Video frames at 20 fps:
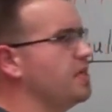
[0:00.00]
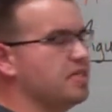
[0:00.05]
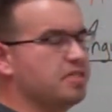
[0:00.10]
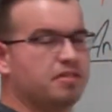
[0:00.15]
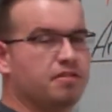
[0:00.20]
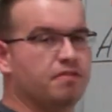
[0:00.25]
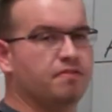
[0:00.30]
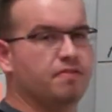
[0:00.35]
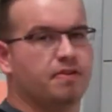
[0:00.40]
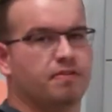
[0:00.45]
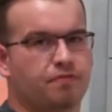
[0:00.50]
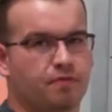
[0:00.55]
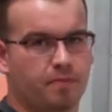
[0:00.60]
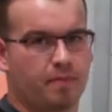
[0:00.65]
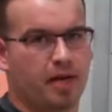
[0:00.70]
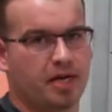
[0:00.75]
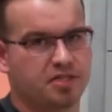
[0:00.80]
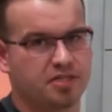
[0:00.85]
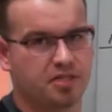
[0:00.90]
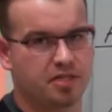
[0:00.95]
piece of
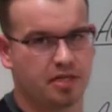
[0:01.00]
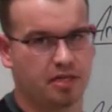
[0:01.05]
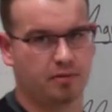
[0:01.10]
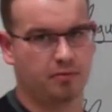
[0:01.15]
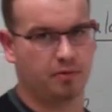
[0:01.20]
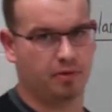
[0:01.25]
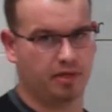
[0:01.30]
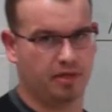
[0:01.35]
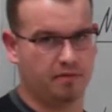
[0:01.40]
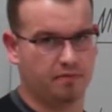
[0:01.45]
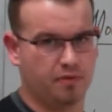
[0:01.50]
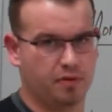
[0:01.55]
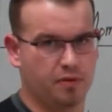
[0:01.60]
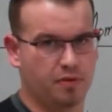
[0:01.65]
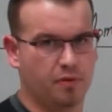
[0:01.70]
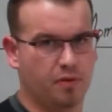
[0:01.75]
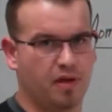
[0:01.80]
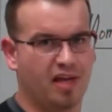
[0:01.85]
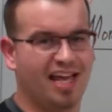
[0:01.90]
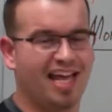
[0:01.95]
information it will give
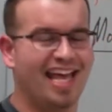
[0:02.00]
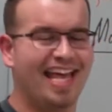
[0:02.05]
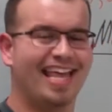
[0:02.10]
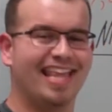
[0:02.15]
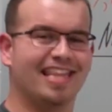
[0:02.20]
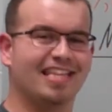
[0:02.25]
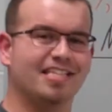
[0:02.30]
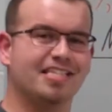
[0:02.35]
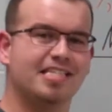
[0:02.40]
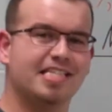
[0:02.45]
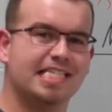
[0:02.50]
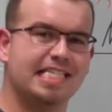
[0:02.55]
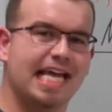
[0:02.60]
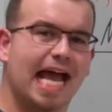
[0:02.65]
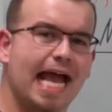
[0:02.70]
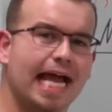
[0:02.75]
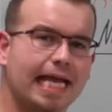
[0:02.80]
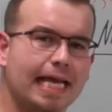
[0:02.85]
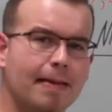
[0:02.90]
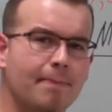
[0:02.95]
you. The
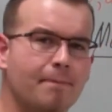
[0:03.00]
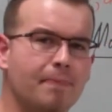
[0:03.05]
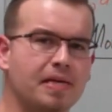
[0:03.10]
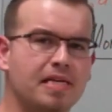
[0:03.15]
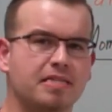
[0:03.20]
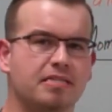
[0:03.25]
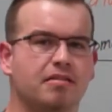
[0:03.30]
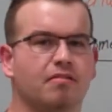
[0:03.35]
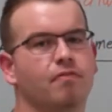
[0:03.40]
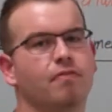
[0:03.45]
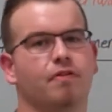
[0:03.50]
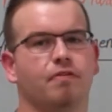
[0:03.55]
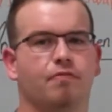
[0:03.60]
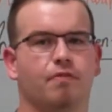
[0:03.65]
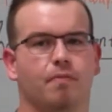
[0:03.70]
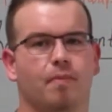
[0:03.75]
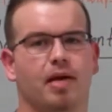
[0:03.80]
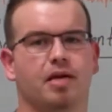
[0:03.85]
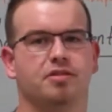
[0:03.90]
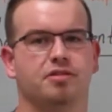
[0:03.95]
second piece of
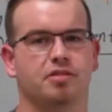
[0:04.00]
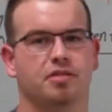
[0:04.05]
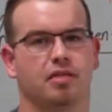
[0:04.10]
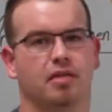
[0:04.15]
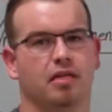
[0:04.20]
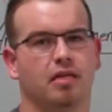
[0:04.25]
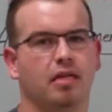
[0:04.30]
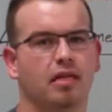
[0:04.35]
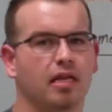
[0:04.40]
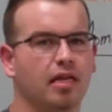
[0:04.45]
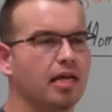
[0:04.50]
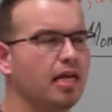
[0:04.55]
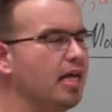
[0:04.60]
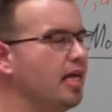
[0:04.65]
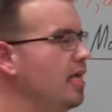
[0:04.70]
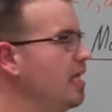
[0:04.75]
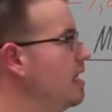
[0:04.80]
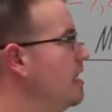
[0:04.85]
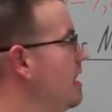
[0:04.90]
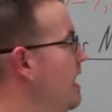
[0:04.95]
information
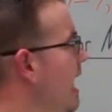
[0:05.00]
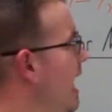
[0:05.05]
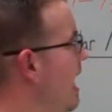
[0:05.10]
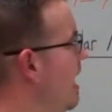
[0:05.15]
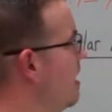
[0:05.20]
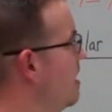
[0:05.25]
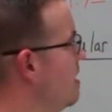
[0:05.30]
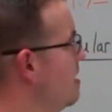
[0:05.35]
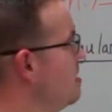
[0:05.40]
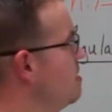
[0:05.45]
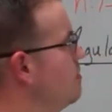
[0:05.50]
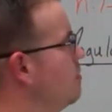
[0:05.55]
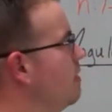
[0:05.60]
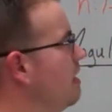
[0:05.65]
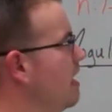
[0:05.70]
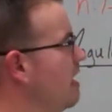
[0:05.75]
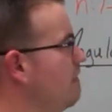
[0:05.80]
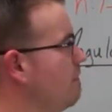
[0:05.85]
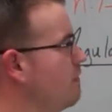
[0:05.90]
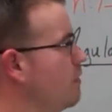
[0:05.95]
that this
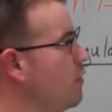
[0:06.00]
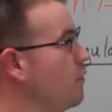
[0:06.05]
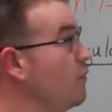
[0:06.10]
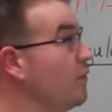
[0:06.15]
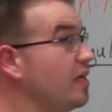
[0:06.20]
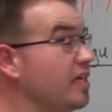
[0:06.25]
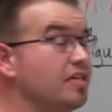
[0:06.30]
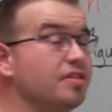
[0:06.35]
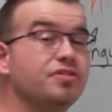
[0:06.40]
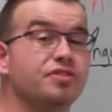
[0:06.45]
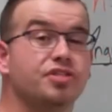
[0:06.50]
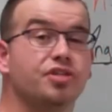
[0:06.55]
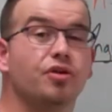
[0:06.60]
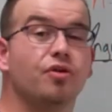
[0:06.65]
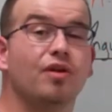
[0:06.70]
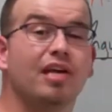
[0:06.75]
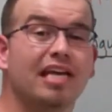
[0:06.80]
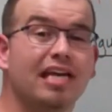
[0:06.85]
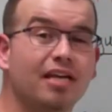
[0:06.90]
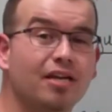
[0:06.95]
will give you is
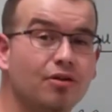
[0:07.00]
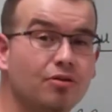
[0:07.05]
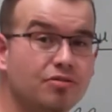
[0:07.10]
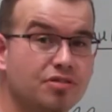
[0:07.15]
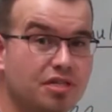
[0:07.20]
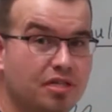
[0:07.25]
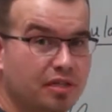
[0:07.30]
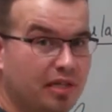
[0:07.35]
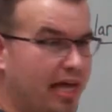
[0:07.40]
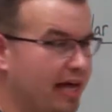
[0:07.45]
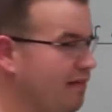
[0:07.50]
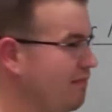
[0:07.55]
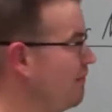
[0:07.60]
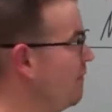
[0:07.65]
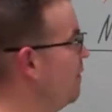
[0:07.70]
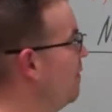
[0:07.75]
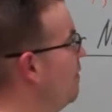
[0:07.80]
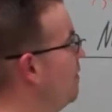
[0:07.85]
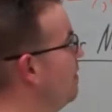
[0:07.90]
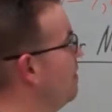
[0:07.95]
your energy
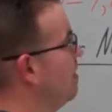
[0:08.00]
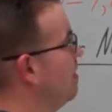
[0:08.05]
level.